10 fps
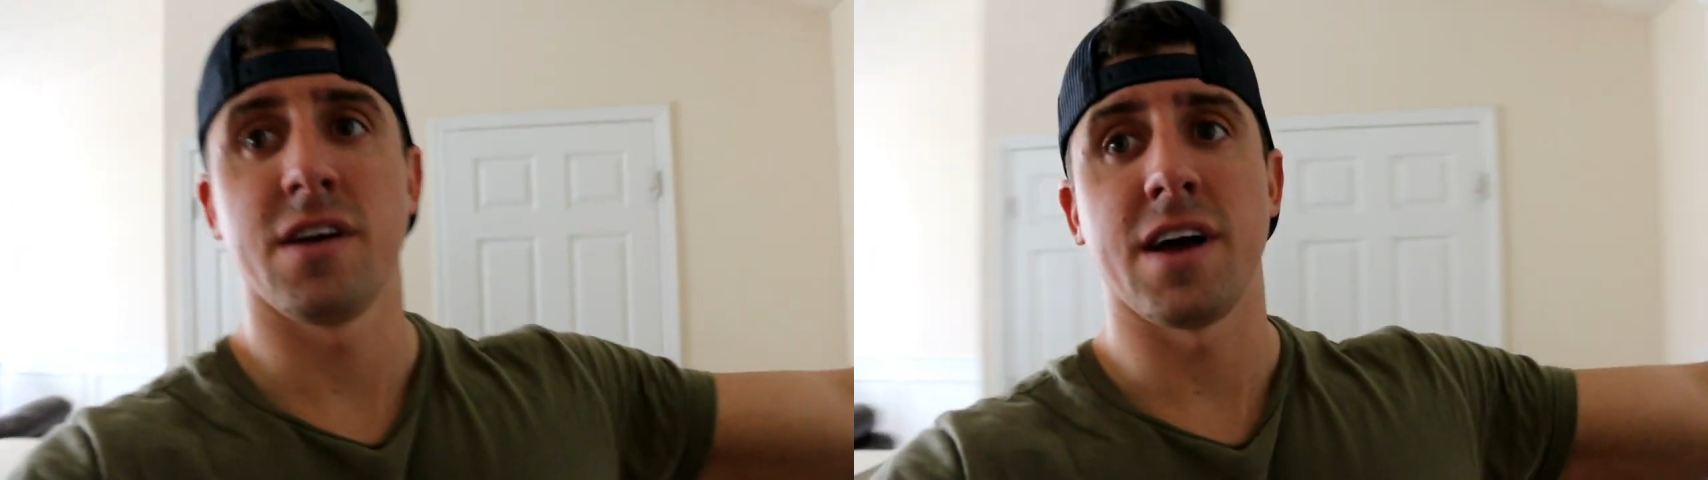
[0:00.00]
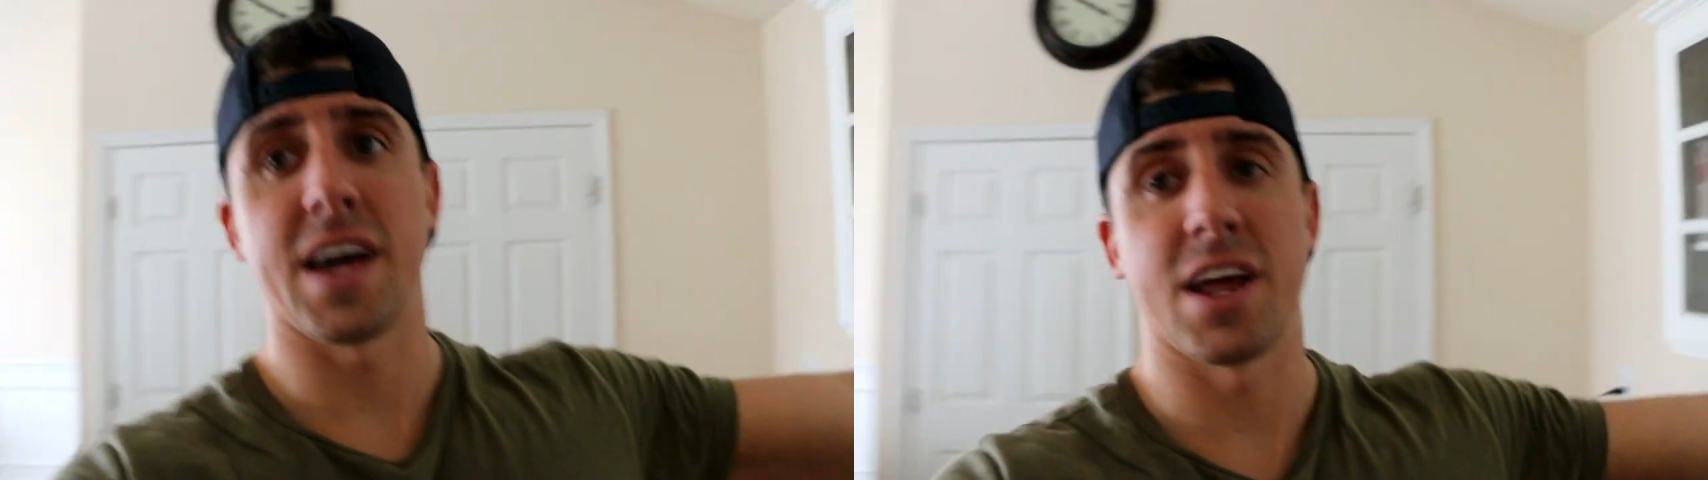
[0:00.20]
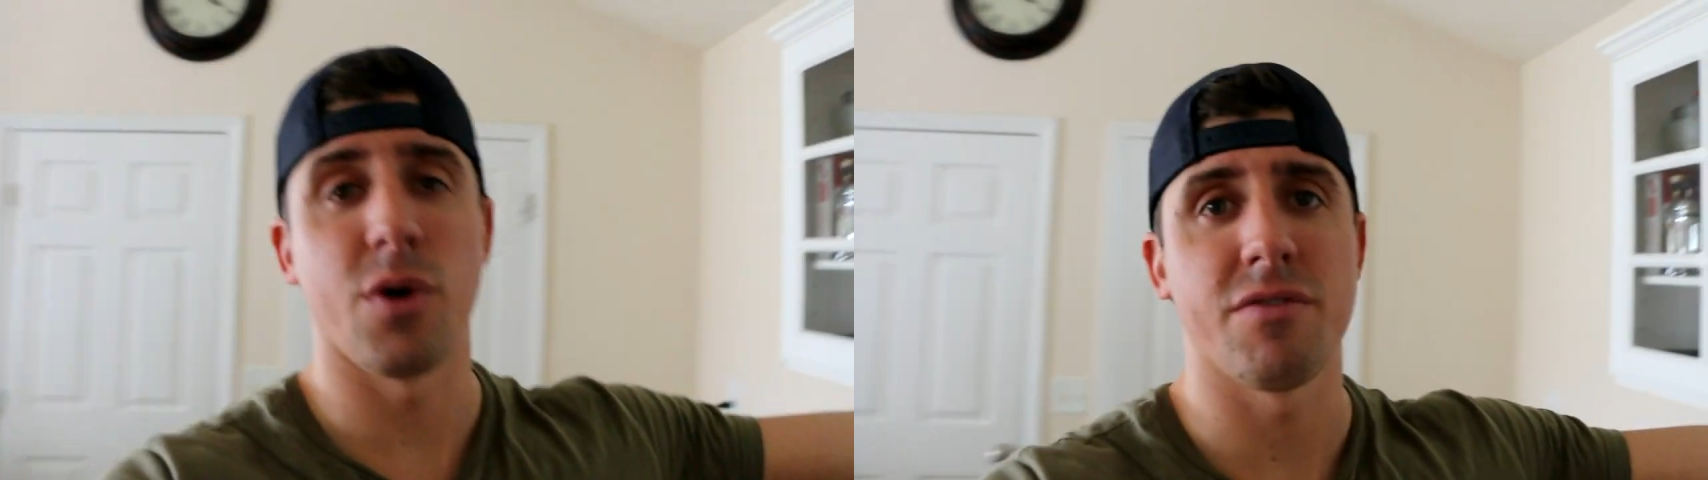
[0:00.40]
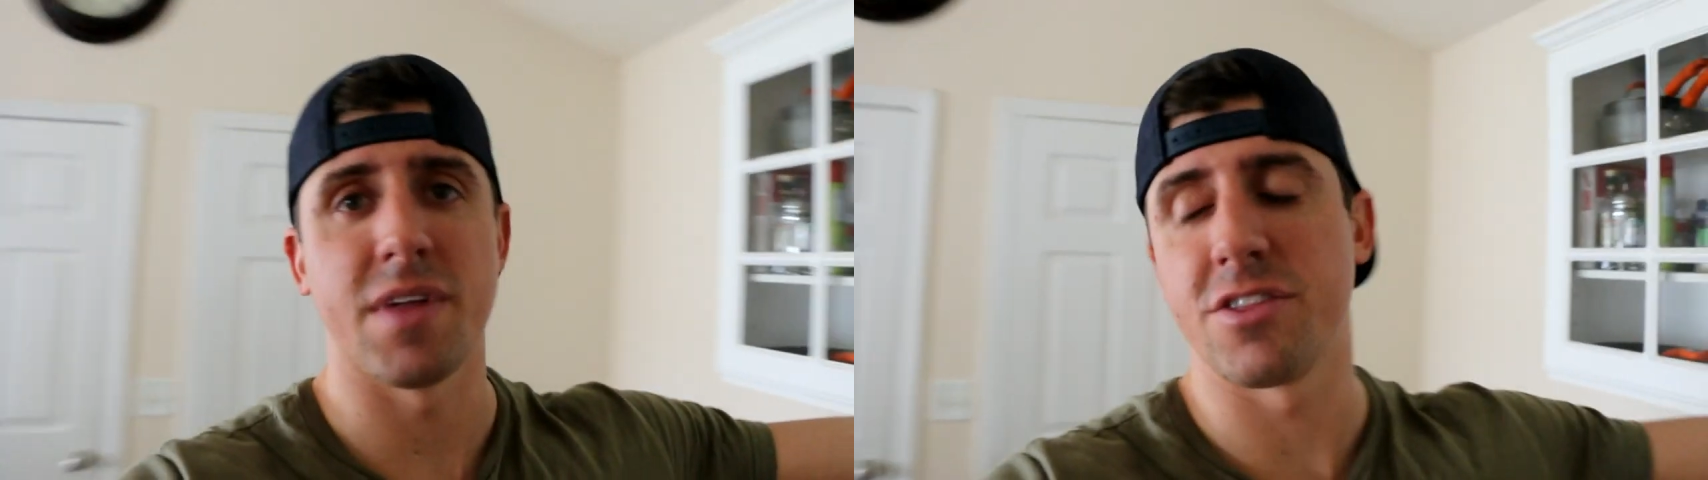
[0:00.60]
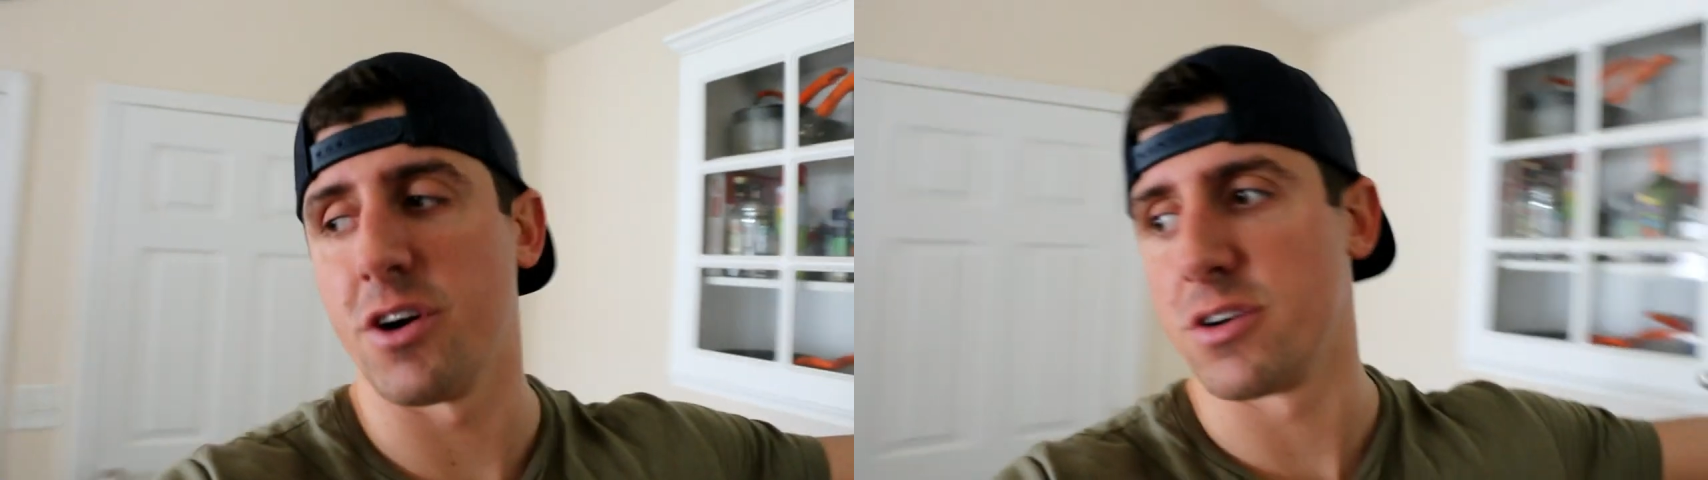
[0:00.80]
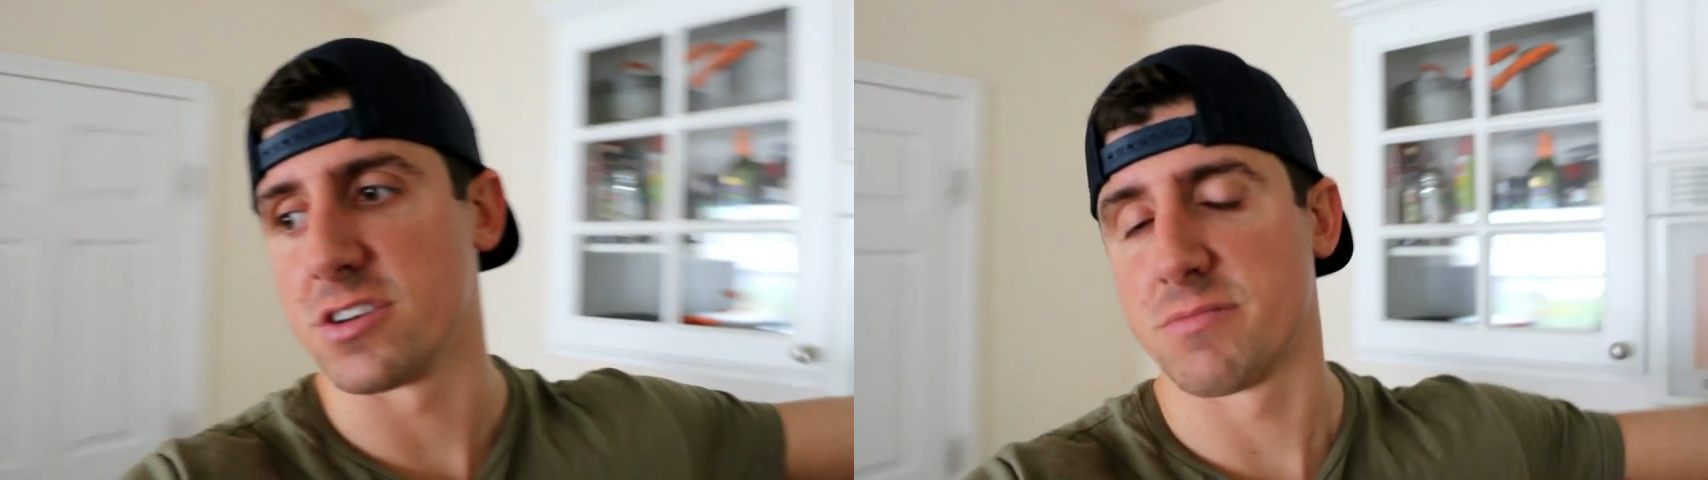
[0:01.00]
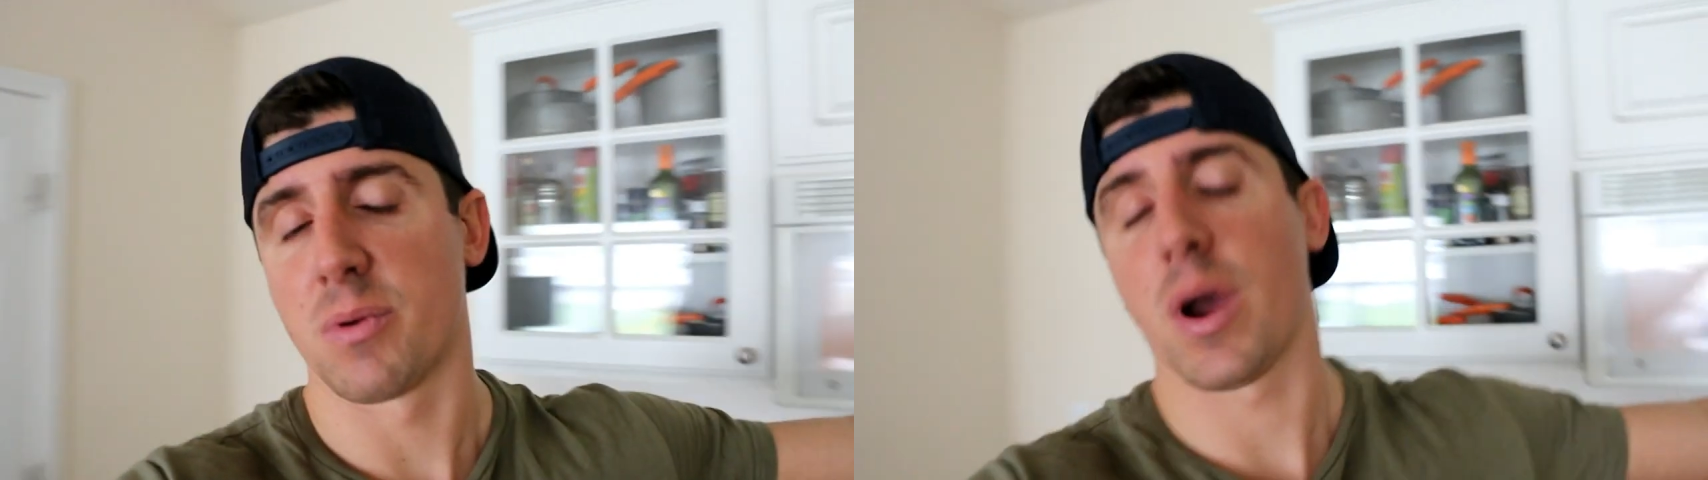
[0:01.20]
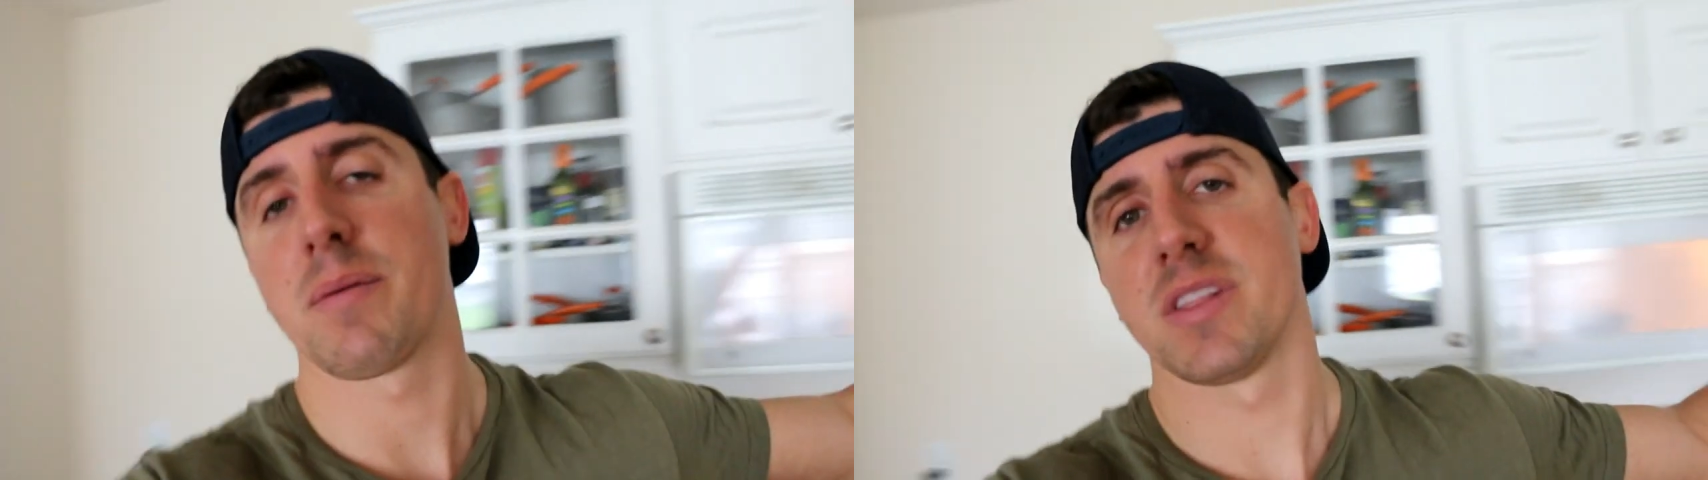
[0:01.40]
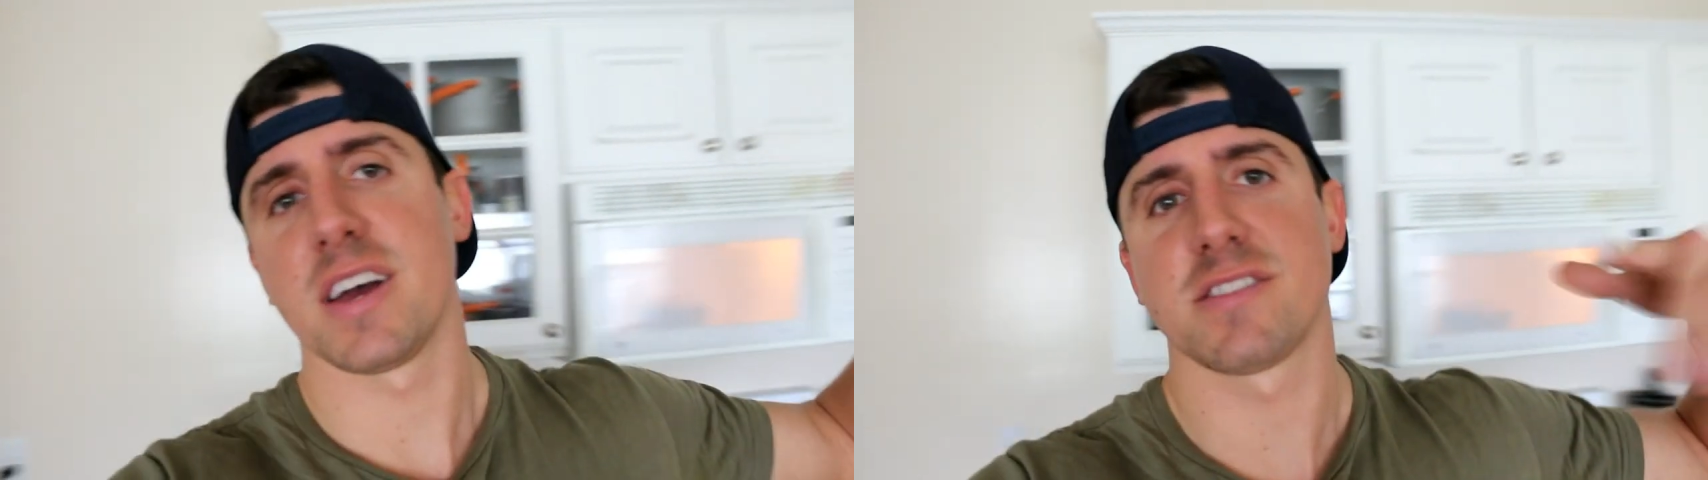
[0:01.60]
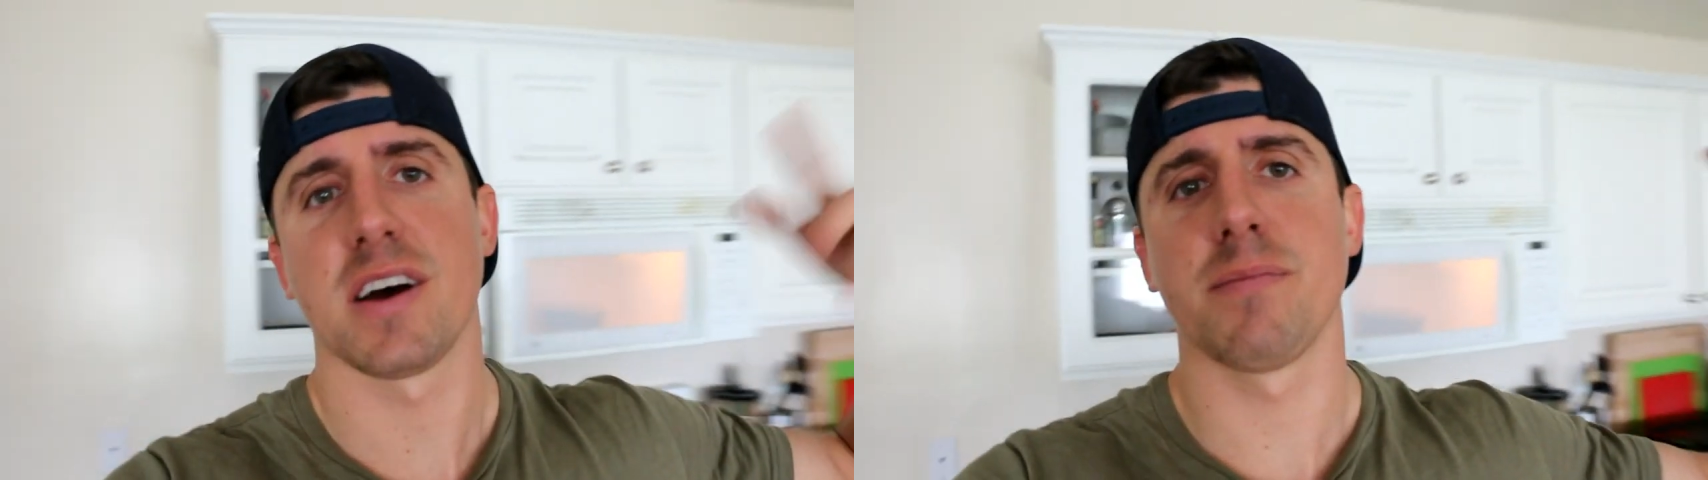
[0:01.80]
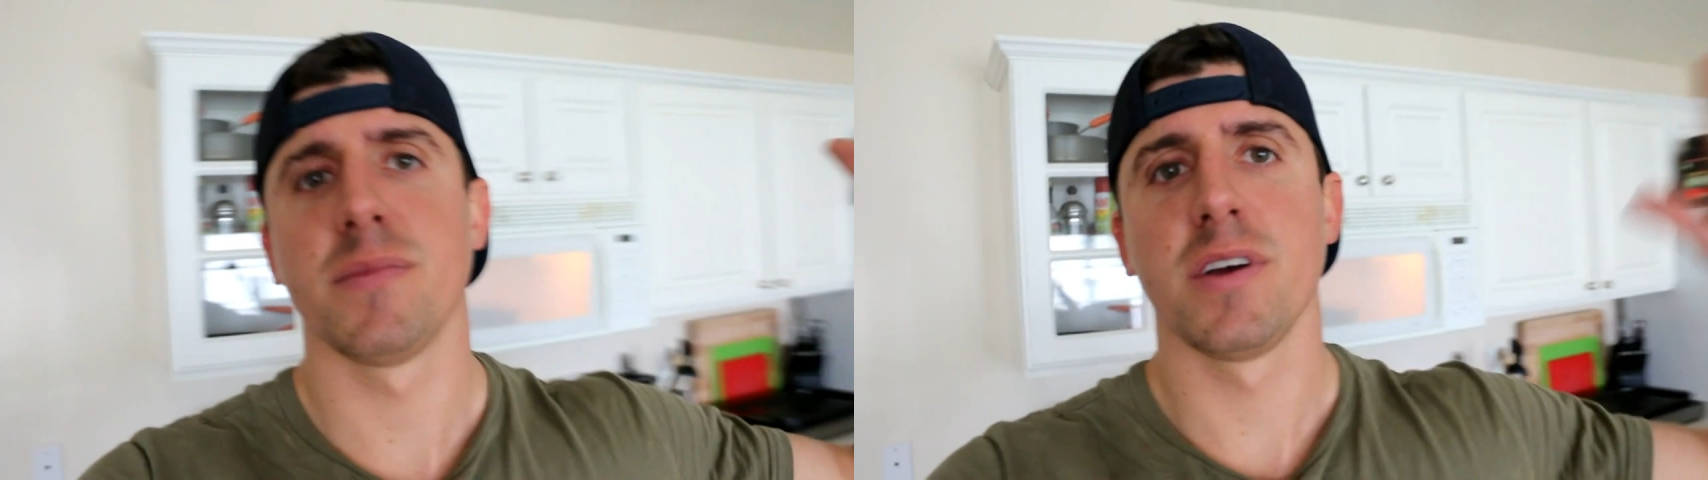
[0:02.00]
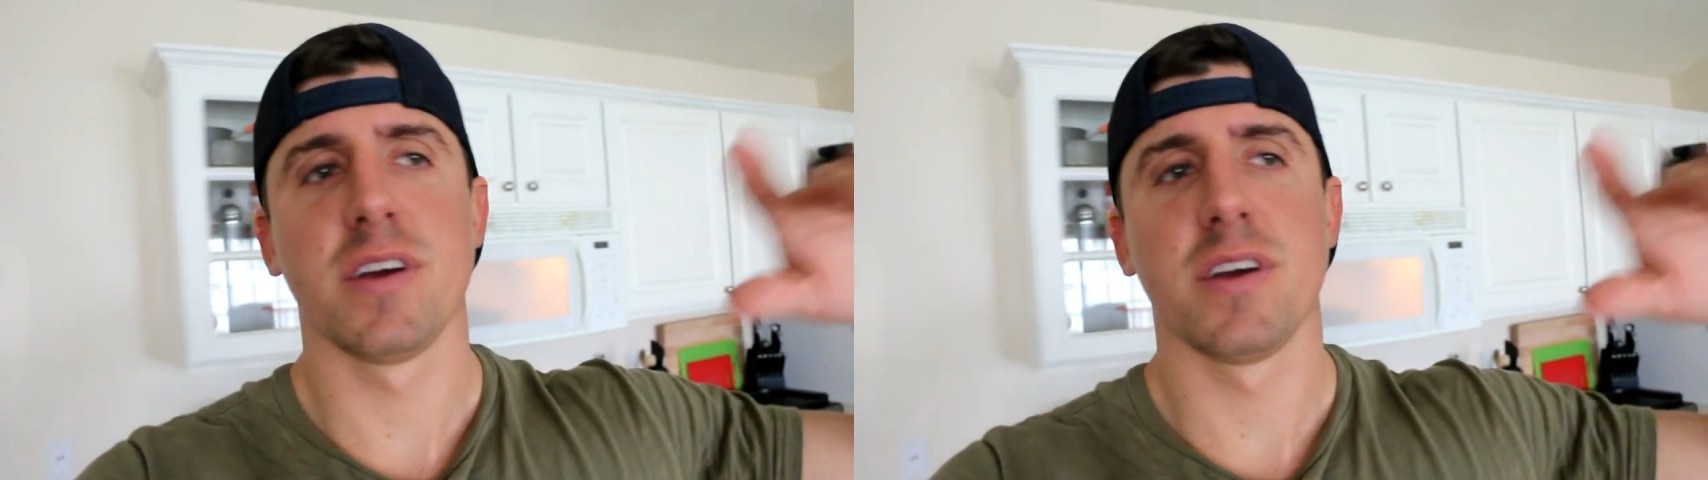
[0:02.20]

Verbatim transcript: I gotta get away from that though, because remember what happened last time,